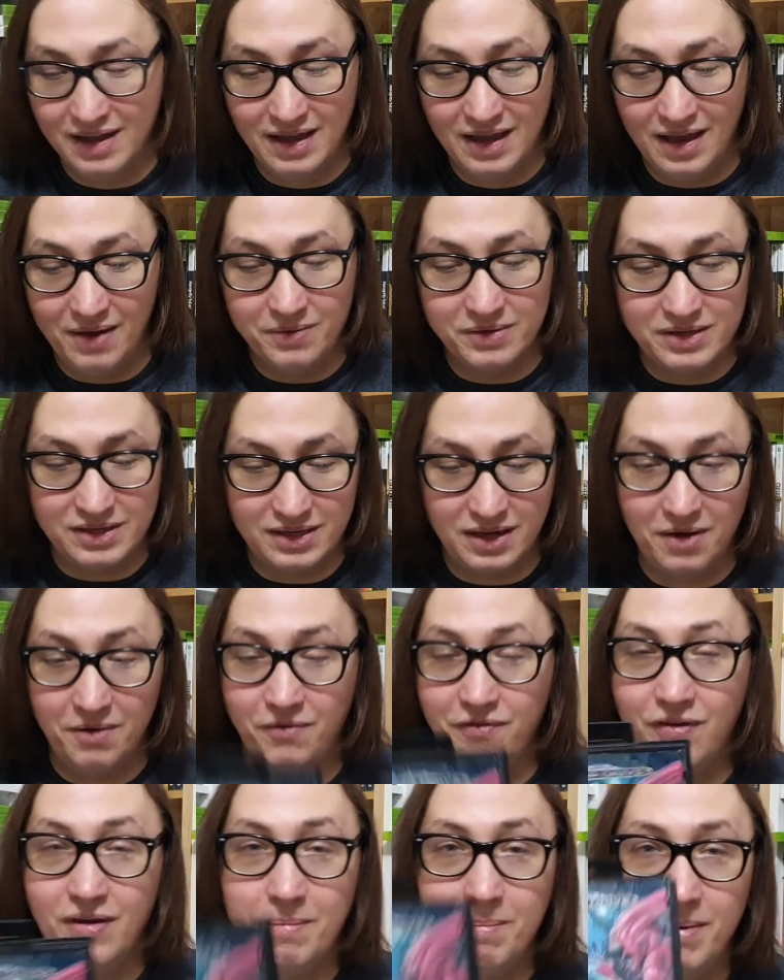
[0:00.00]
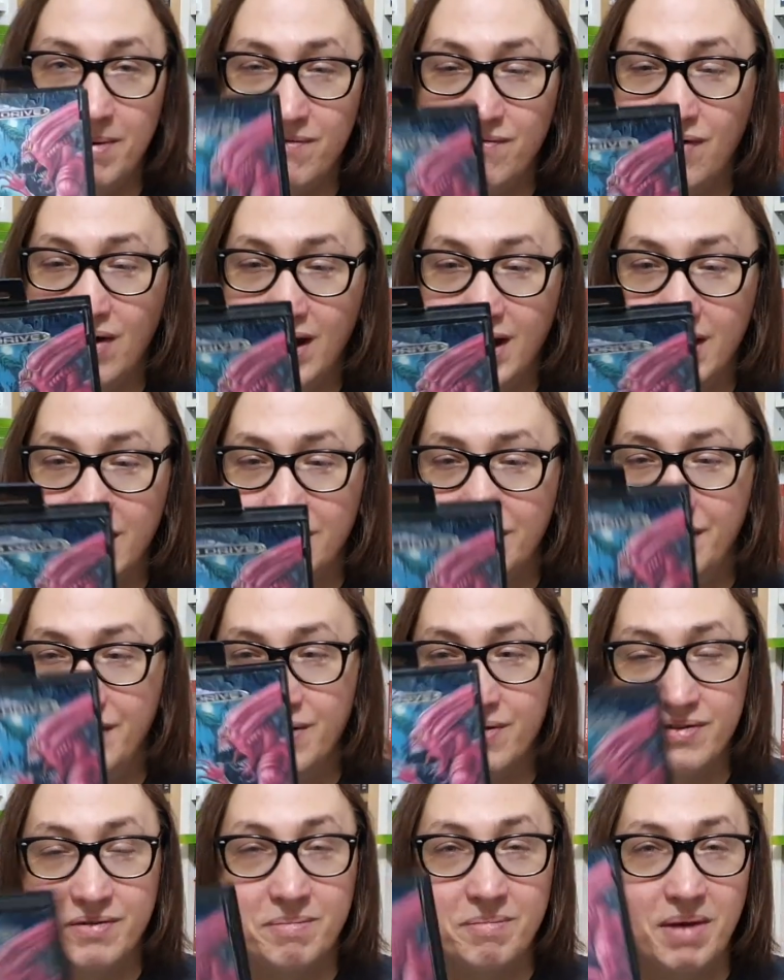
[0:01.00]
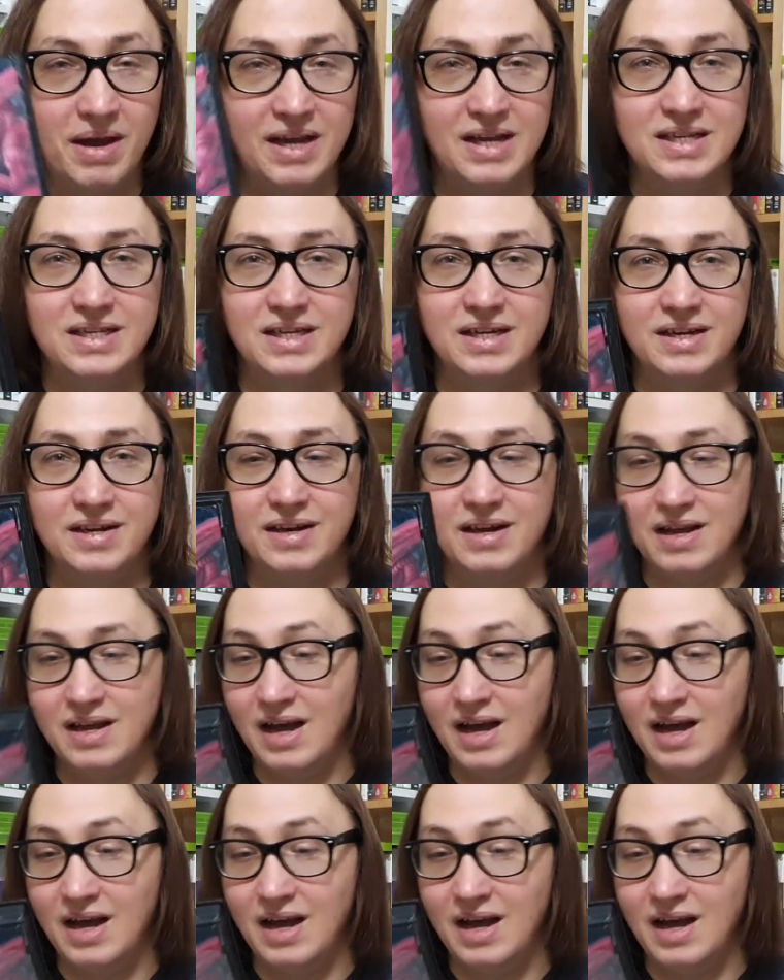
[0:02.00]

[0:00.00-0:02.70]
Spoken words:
It was so flipping violent. It was amazing.